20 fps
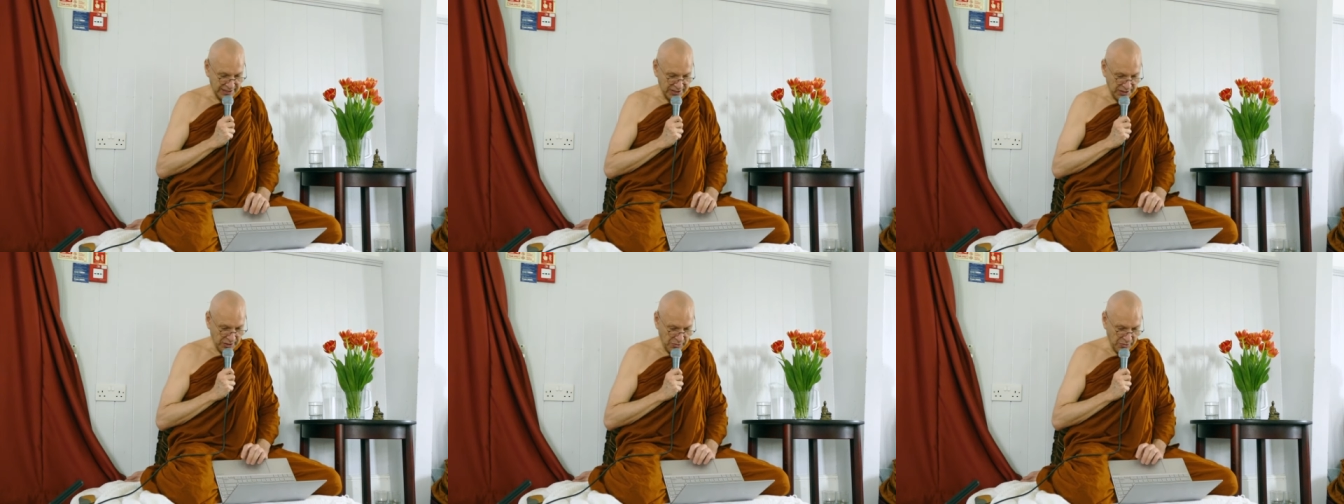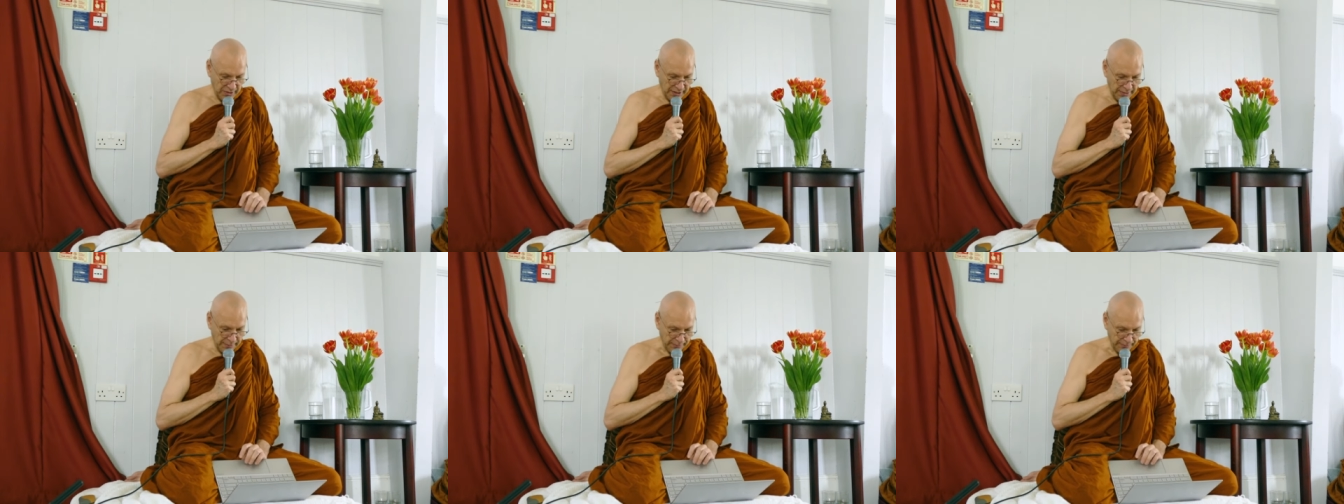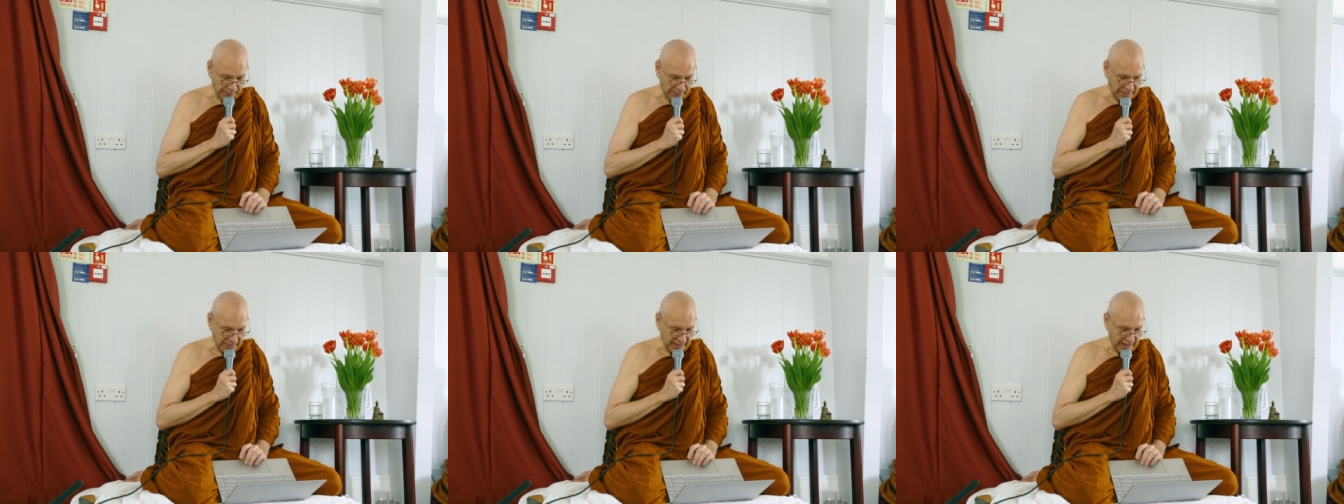So uh,
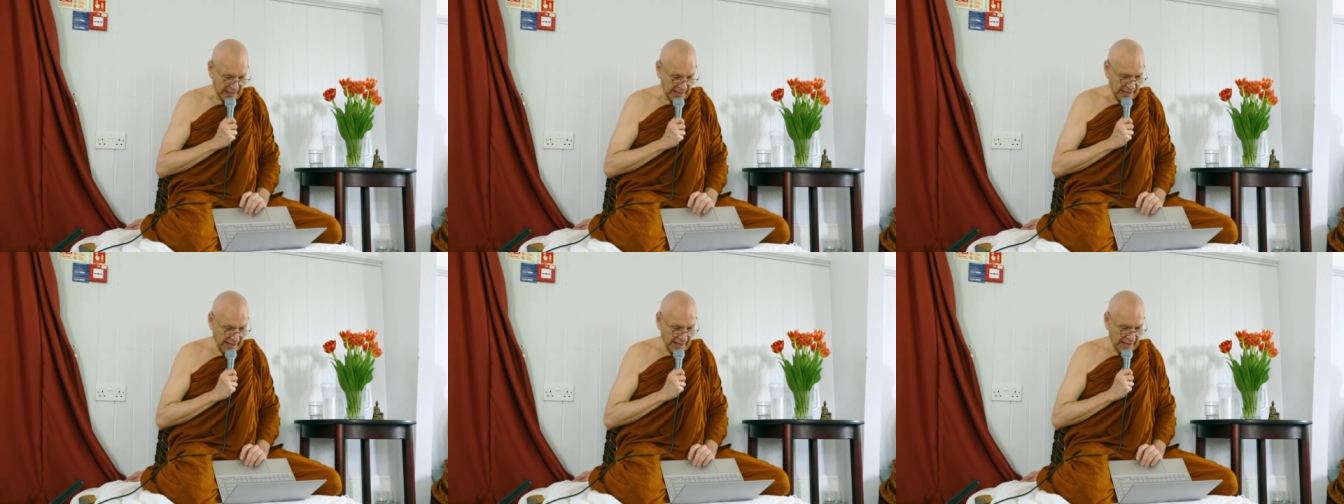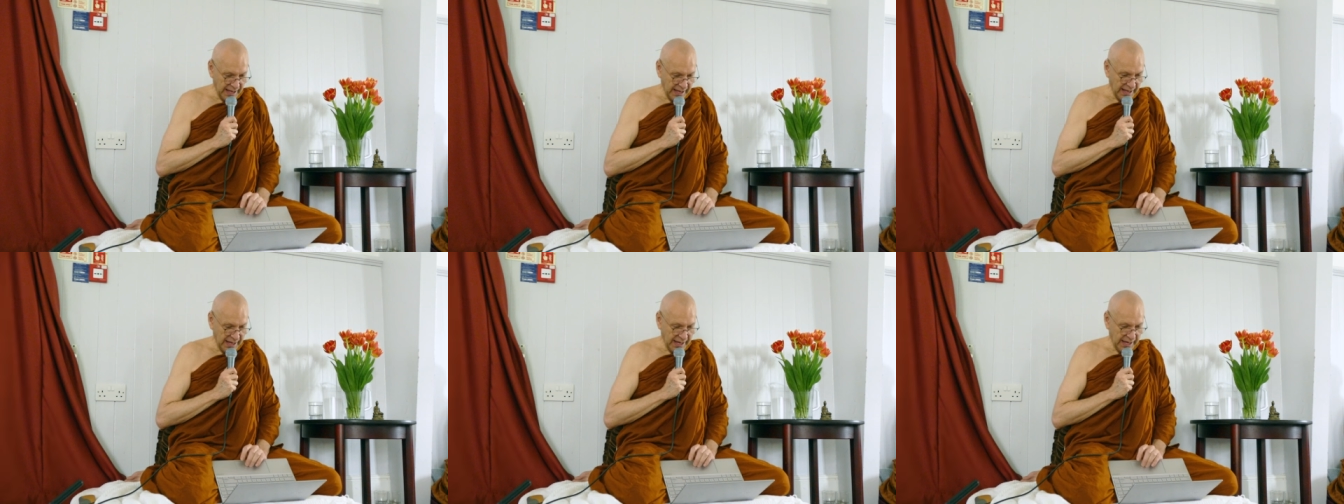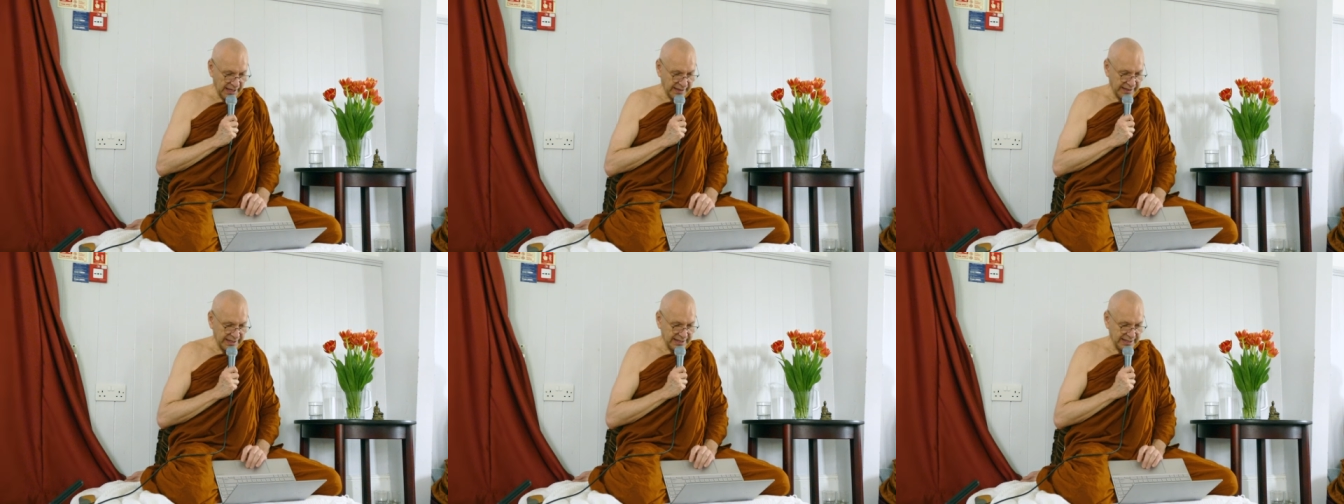
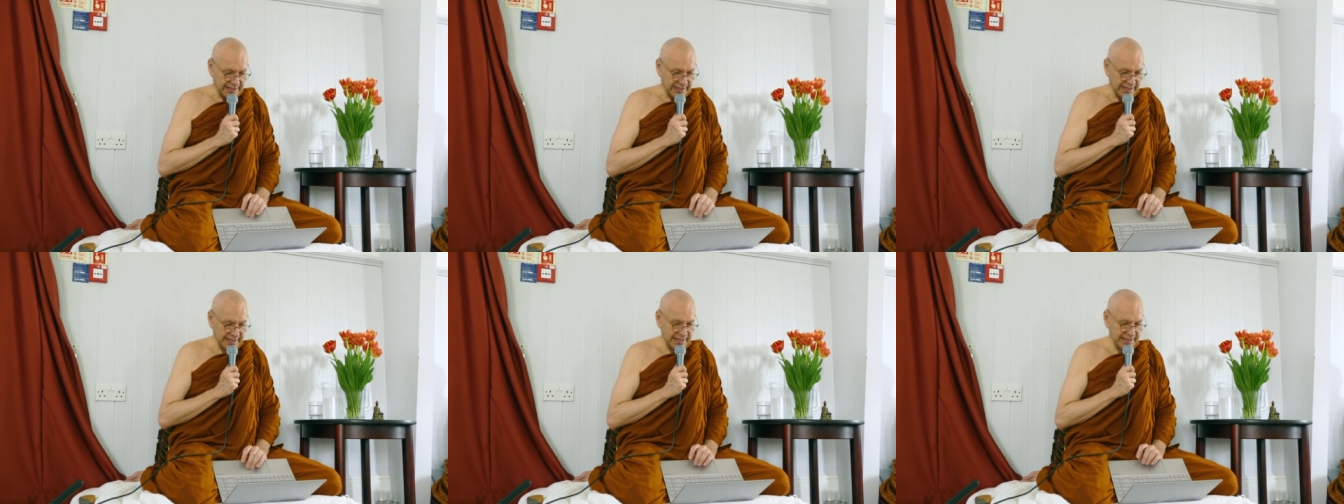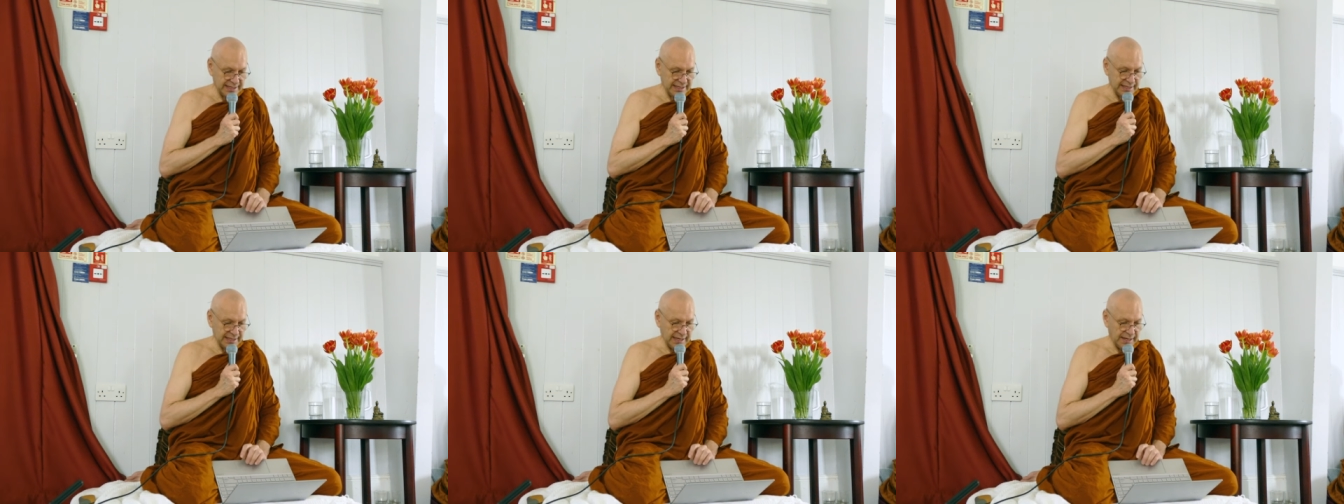this is